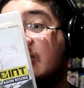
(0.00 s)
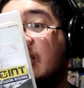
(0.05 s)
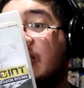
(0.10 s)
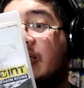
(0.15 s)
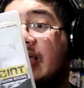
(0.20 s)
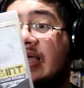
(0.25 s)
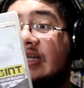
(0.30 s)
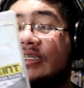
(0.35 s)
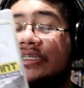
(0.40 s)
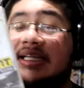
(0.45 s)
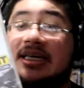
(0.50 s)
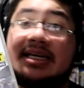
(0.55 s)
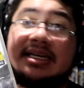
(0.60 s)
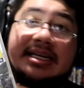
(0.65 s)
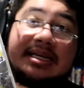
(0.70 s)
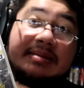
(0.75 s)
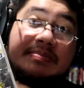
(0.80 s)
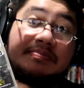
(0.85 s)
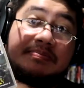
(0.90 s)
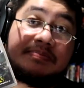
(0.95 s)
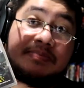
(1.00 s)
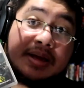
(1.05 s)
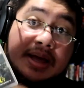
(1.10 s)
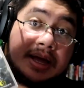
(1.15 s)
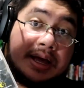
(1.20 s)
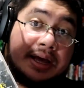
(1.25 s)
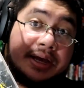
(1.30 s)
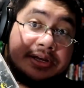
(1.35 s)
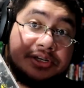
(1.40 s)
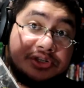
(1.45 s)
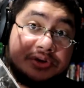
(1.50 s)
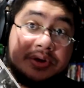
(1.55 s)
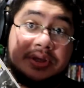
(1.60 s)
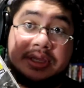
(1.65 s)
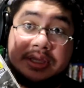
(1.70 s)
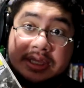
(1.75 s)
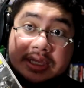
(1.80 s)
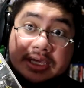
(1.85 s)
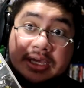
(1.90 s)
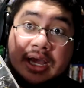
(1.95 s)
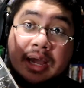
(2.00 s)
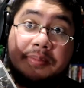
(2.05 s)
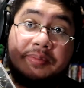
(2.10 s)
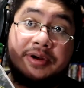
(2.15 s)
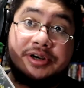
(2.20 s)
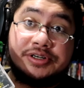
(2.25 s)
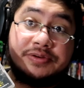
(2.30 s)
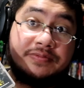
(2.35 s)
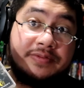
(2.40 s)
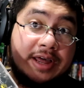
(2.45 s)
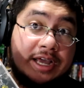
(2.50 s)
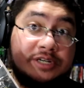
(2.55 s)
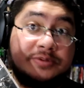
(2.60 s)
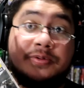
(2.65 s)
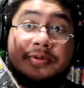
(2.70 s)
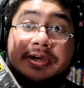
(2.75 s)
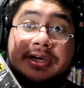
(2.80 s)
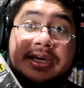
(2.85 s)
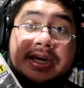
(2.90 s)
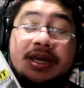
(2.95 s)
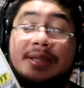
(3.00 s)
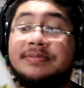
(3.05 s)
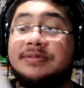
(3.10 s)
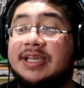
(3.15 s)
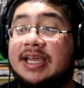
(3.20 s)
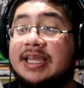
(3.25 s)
Now, I did uh, enjoy the Operation Flashpoint games,